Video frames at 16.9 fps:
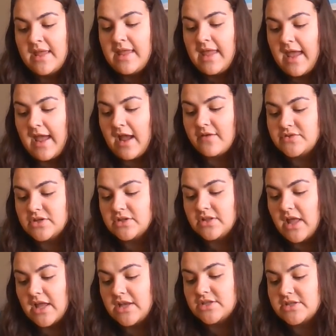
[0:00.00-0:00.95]
After
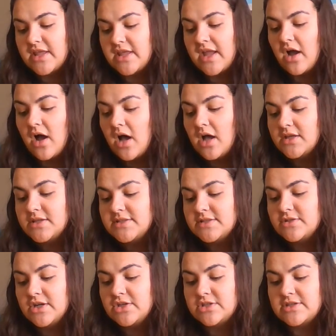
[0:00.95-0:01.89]
lunch, they all
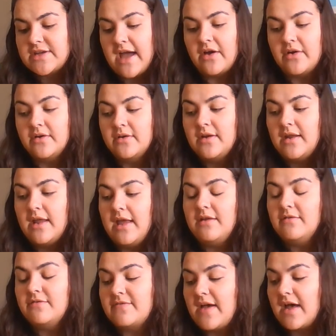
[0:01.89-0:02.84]
stretched out
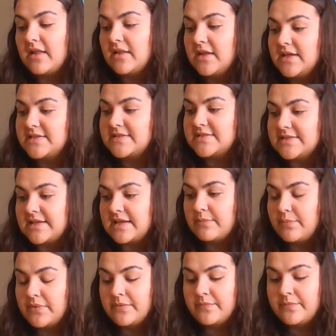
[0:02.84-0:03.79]
and fell asleep.